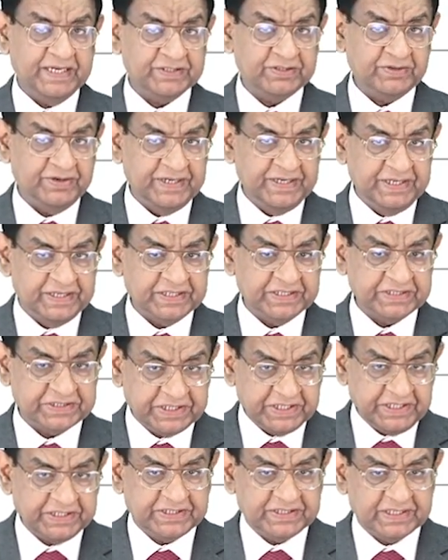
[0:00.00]

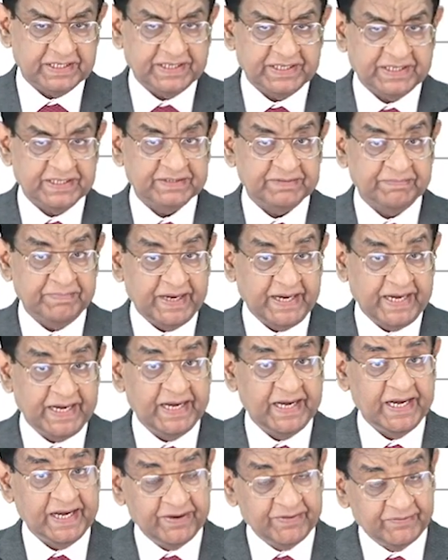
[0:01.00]
interstitial, it is mainly
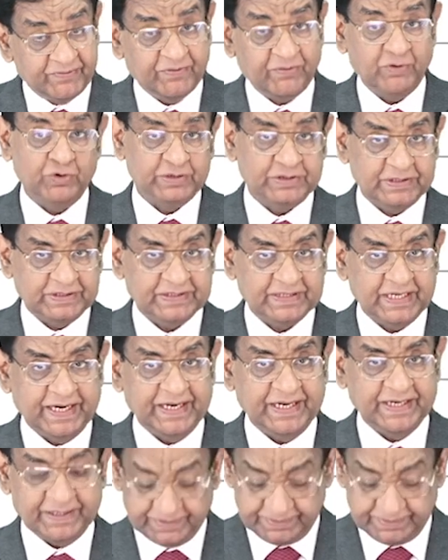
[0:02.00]
lymphocyte.